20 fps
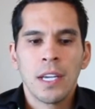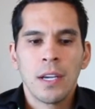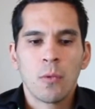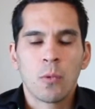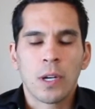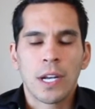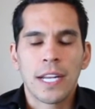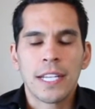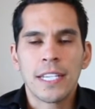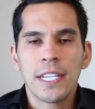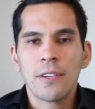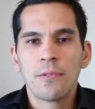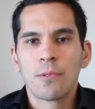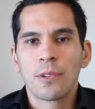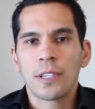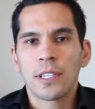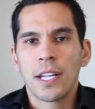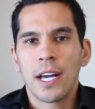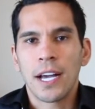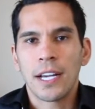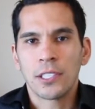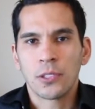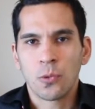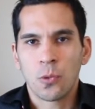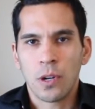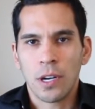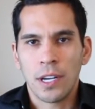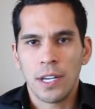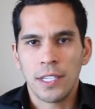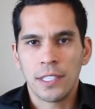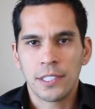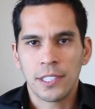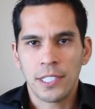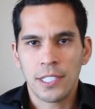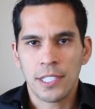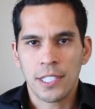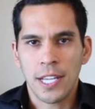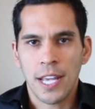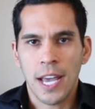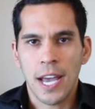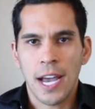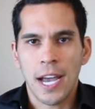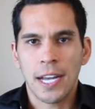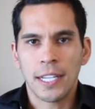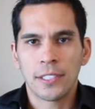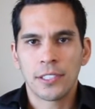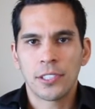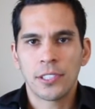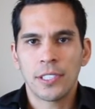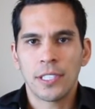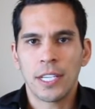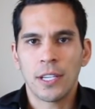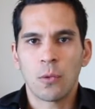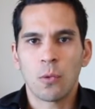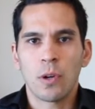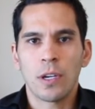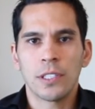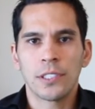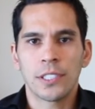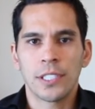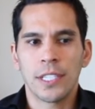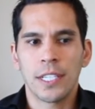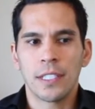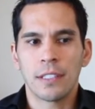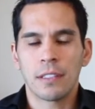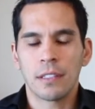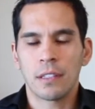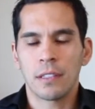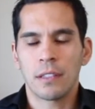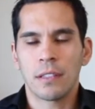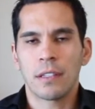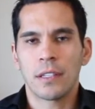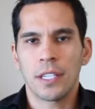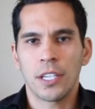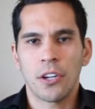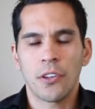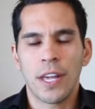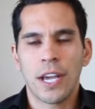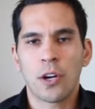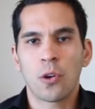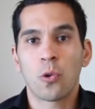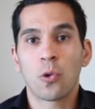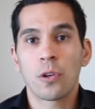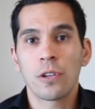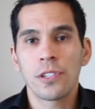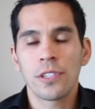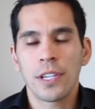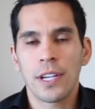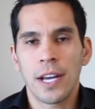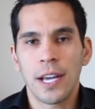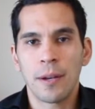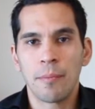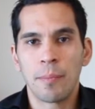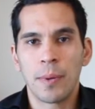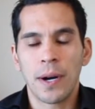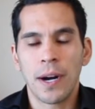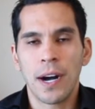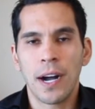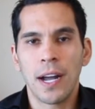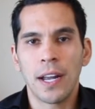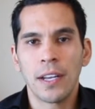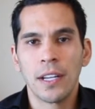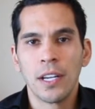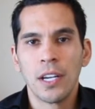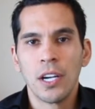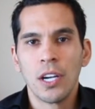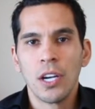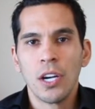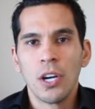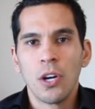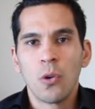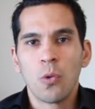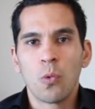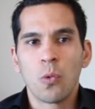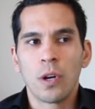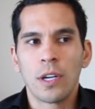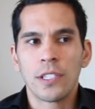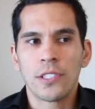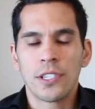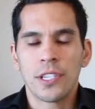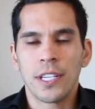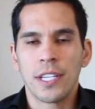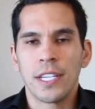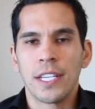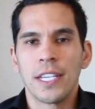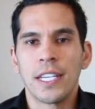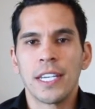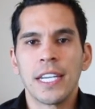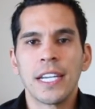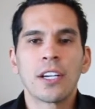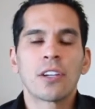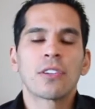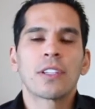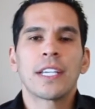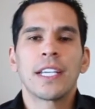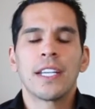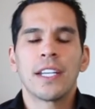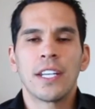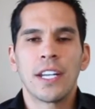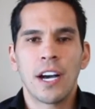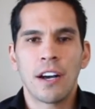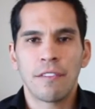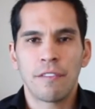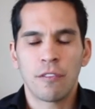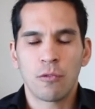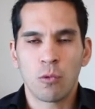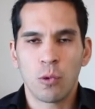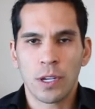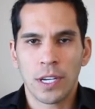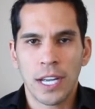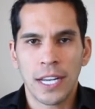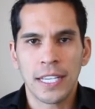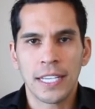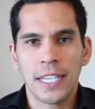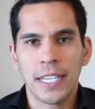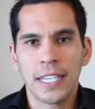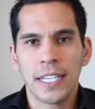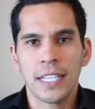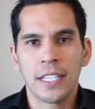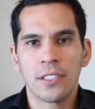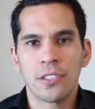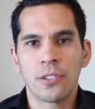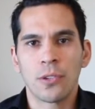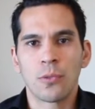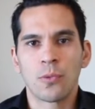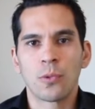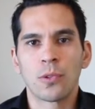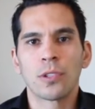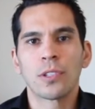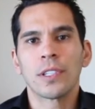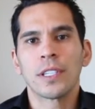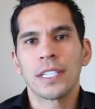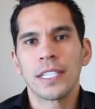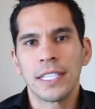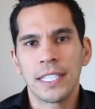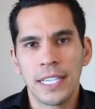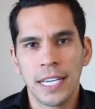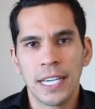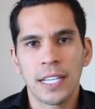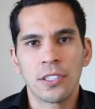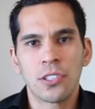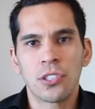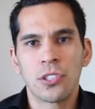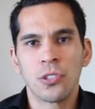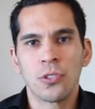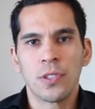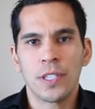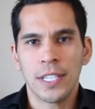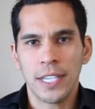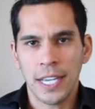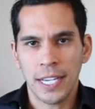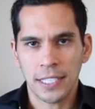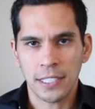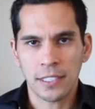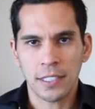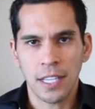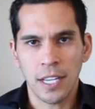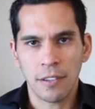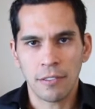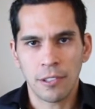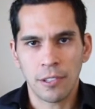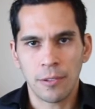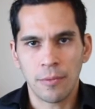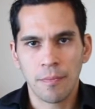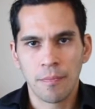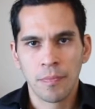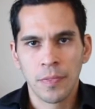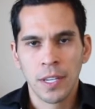What I didn't realize is that it wasn't, that course that I had bought wasn't nearly enough of what I needed to really get to the next level.